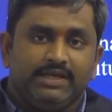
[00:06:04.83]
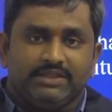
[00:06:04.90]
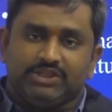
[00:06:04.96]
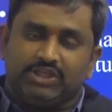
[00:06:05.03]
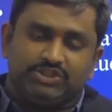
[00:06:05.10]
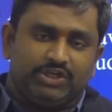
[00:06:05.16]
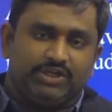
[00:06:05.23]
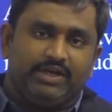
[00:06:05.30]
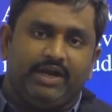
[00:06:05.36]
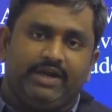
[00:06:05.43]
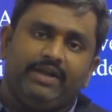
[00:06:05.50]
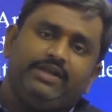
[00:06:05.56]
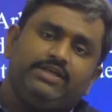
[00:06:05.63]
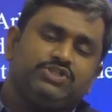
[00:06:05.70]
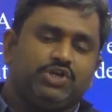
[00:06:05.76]
The
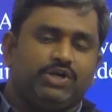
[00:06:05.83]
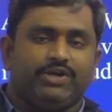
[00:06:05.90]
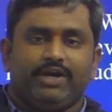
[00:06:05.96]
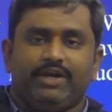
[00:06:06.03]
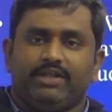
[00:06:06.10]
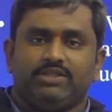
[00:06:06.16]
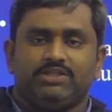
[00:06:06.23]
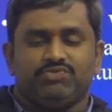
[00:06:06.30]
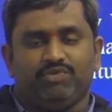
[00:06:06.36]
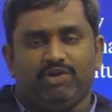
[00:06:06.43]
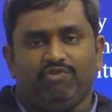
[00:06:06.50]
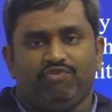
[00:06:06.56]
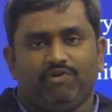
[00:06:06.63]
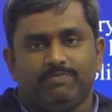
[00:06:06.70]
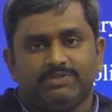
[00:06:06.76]
generator is generating these
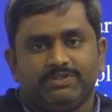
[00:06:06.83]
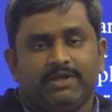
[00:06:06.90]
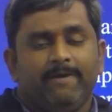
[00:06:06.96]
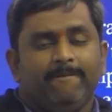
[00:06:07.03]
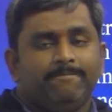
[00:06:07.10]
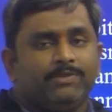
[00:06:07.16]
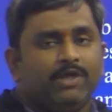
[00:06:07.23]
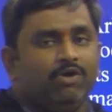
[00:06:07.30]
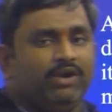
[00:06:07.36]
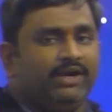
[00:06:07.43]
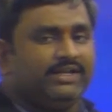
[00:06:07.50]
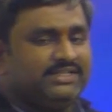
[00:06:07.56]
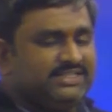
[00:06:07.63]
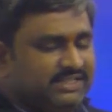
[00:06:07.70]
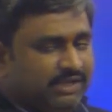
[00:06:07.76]
waveforms. Now
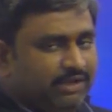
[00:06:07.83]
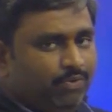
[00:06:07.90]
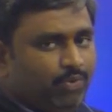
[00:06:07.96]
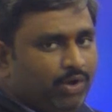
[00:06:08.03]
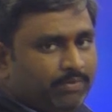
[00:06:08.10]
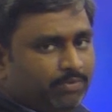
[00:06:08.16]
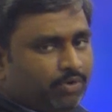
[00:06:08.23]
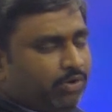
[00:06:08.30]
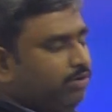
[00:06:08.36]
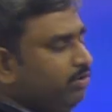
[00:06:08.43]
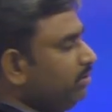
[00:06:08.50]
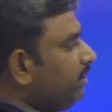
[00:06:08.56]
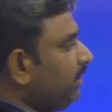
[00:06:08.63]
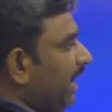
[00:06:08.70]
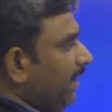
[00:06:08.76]
let us see one
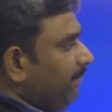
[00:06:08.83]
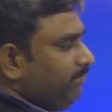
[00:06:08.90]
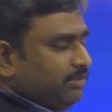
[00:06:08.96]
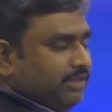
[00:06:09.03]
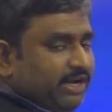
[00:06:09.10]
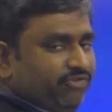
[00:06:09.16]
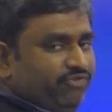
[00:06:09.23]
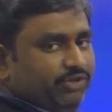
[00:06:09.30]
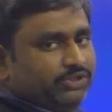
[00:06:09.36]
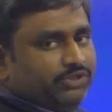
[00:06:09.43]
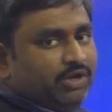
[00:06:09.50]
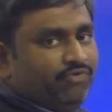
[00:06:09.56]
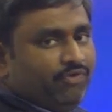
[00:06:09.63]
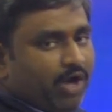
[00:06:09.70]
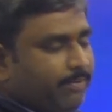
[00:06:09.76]
more time the
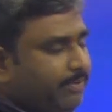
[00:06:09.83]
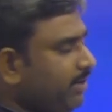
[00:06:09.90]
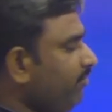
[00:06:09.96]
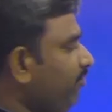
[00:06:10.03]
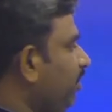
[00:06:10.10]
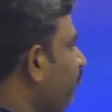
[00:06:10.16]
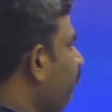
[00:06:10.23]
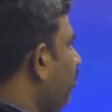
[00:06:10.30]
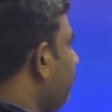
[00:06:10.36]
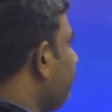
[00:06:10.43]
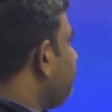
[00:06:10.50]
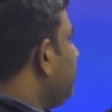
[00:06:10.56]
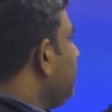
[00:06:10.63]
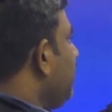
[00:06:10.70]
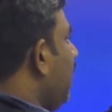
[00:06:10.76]
definition of arbitrary
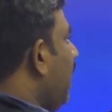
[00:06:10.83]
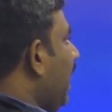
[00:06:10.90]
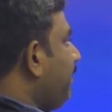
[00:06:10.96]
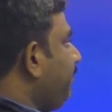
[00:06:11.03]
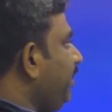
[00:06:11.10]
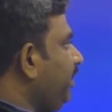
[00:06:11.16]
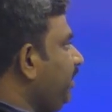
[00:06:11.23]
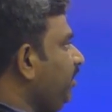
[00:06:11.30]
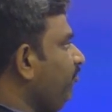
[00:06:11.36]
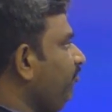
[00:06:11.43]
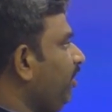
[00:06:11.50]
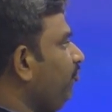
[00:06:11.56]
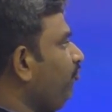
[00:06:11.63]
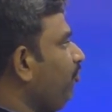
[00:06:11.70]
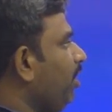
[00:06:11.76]
waveform. Arbitrary
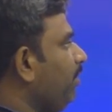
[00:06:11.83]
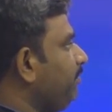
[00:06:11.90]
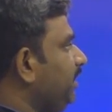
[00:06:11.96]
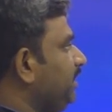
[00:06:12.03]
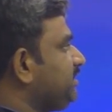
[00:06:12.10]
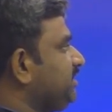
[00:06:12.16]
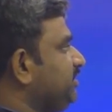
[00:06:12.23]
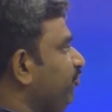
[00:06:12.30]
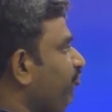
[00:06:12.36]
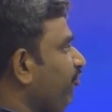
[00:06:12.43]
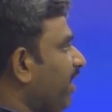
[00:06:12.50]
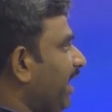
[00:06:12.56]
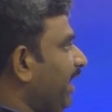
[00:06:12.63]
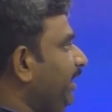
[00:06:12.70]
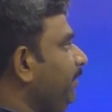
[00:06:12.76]
waveform is
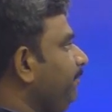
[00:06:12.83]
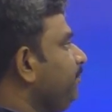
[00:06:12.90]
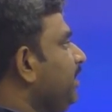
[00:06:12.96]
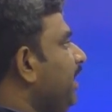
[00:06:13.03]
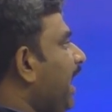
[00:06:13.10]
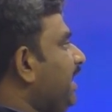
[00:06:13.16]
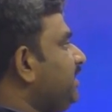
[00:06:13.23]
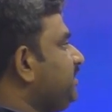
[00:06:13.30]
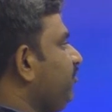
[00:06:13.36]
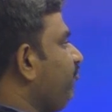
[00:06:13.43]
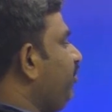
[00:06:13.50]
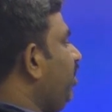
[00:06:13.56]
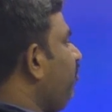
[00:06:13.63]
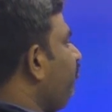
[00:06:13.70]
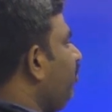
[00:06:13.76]
defined as a
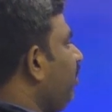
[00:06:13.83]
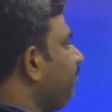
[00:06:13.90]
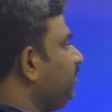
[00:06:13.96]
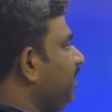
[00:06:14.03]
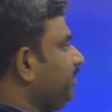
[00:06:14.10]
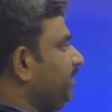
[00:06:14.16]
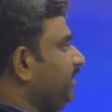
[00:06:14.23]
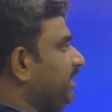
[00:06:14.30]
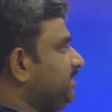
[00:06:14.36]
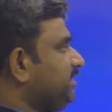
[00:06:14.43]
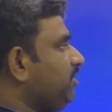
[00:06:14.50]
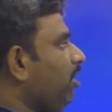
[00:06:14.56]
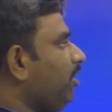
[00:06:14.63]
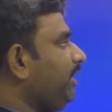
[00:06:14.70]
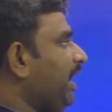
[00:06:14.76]
waveform that does
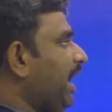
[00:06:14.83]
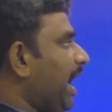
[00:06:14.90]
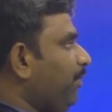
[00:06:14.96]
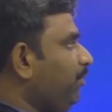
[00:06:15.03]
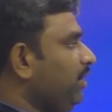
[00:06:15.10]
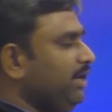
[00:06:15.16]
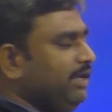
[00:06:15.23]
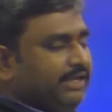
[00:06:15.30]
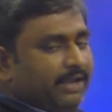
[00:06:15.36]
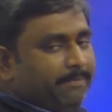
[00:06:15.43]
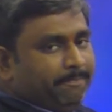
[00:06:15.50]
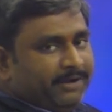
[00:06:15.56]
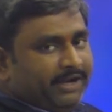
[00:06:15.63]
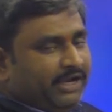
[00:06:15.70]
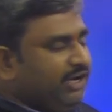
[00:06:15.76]
not have
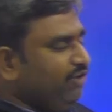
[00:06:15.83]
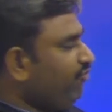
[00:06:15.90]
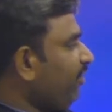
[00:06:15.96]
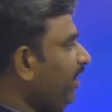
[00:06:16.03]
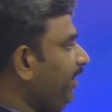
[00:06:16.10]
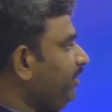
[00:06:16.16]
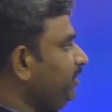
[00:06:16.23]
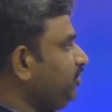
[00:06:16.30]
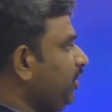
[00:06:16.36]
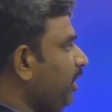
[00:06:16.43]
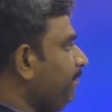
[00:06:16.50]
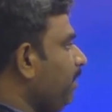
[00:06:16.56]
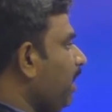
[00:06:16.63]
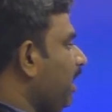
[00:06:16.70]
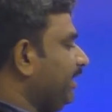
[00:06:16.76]
a predefined
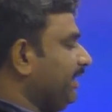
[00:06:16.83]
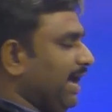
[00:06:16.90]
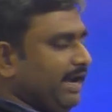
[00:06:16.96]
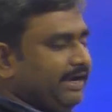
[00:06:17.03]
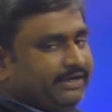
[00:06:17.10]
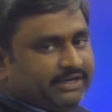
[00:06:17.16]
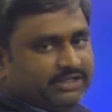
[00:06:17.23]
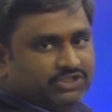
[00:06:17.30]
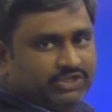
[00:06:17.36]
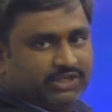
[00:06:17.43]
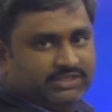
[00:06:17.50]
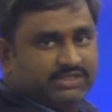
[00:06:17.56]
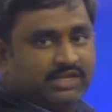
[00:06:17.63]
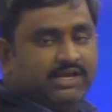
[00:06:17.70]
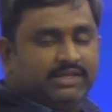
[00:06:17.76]
shape or
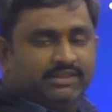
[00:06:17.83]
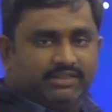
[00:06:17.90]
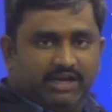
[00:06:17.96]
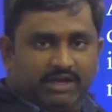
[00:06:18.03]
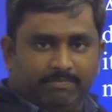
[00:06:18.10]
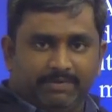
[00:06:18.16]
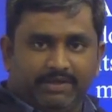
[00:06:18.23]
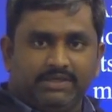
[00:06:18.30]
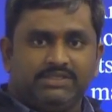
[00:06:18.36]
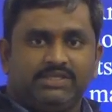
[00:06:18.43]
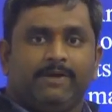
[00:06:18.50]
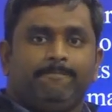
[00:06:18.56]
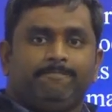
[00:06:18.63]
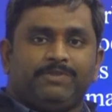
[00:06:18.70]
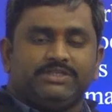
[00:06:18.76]
characteristics. That
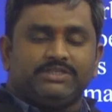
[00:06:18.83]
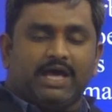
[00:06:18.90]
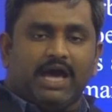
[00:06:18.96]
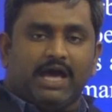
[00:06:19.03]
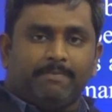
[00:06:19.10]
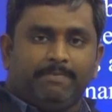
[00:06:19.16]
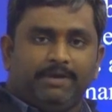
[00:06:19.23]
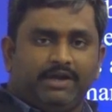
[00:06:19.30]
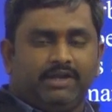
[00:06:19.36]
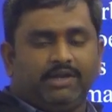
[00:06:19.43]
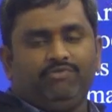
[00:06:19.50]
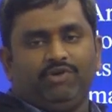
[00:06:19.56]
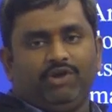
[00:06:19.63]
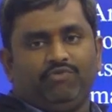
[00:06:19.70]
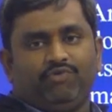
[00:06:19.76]
means this
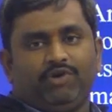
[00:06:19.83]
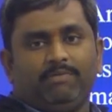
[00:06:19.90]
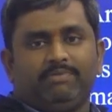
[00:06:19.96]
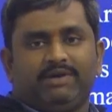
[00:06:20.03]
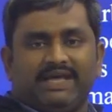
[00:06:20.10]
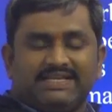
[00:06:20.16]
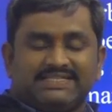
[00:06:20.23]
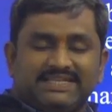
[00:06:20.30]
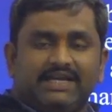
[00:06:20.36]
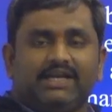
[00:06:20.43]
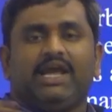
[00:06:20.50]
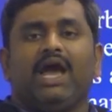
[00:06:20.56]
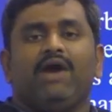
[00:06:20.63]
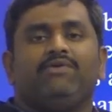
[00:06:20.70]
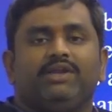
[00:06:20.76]
arbitrary waveform doesn't
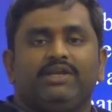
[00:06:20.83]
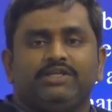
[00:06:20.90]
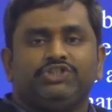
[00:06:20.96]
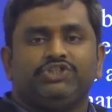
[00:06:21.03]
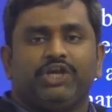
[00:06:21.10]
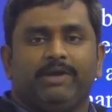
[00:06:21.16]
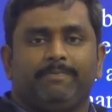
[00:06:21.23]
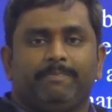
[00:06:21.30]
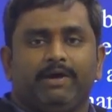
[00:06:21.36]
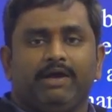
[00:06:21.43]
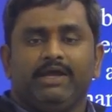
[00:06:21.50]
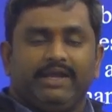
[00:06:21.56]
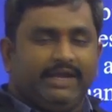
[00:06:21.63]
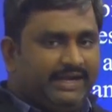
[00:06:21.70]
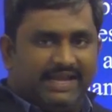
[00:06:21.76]
have any shape.
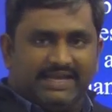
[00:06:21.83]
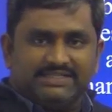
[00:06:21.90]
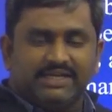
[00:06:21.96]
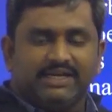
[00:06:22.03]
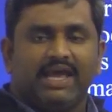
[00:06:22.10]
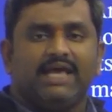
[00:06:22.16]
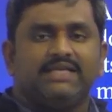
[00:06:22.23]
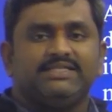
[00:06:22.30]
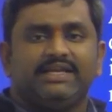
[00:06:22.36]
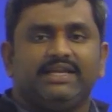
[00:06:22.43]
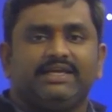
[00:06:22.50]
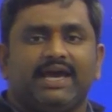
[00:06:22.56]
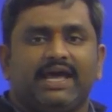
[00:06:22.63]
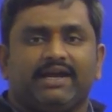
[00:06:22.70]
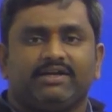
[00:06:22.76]
It doesn't have
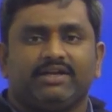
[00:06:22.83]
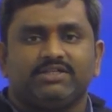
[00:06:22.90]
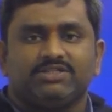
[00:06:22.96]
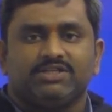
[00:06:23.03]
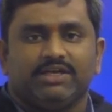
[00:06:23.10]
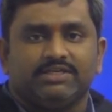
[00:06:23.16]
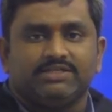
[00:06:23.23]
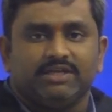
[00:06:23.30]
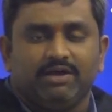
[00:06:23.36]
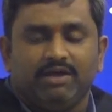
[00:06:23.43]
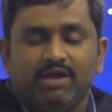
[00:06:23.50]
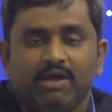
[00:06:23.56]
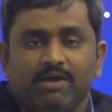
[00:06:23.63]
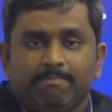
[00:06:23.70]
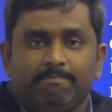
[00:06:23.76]
any characteristics.
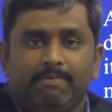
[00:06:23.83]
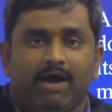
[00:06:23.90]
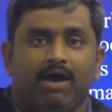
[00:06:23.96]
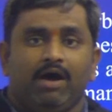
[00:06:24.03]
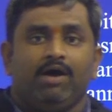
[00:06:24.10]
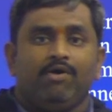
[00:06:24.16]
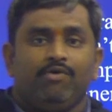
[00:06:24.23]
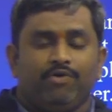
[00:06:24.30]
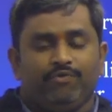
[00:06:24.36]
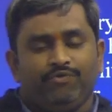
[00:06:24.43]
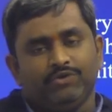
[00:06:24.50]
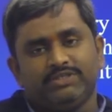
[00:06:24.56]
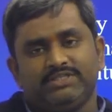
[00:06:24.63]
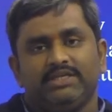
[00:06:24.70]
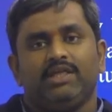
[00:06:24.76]
But if
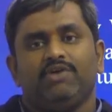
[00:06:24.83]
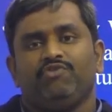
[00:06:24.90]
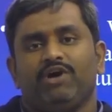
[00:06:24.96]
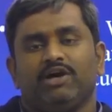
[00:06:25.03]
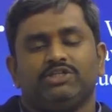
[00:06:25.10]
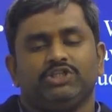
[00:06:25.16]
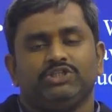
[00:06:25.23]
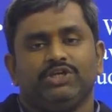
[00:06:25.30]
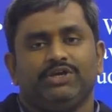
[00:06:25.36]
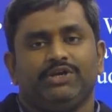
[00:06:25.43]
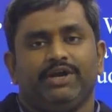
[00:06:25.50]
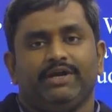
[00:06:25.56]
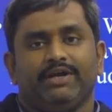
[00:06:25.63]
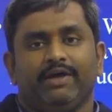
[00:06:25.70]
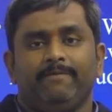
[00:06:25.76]
you see the function
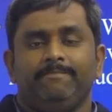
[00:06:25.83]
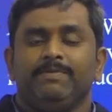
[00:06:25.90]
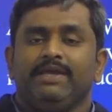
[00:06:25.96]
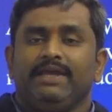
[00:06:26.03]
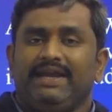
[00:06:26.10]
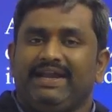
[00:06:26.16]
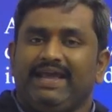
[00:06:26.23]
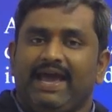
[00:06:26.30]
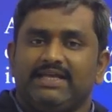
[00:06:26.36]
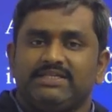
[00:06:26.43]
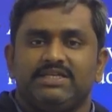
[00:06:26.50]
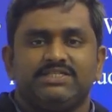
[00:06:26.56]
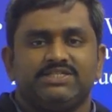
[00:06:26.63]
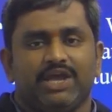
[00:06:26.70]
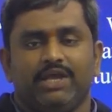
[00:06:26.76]
generator, it has
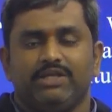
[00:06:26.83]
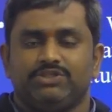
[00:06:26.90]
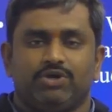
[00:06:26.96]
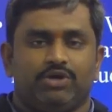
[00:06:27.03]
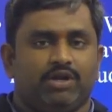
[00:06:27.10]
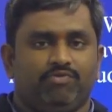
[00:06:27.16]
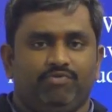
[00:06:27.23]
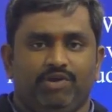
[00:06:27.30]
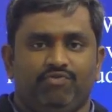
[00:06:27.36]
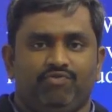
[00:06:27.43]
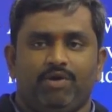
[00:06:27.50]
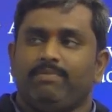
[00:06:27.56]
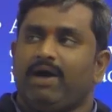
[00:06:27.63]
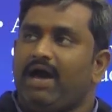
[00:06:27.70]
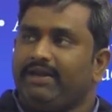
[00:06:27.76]
a sinusoidal
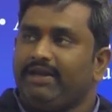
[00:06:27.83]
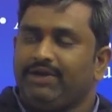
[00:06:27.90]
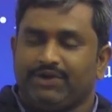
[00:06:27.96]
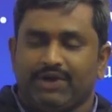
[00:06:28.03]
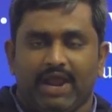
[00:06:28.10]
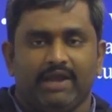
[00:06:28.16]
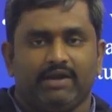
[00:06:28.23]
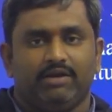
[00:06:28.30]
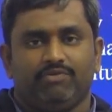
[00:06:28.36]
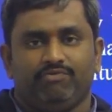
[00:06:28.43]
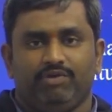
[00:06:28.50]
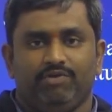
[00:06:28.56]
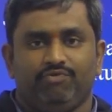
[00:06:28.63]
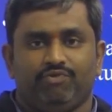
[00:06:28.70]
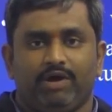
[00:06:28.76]
waveform or a triangular
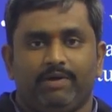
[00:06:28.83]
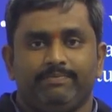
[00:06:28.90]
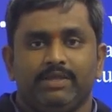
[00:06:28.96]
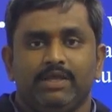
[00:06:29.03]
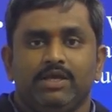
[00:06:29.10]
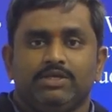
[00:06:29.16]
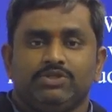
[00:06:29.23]
waveform.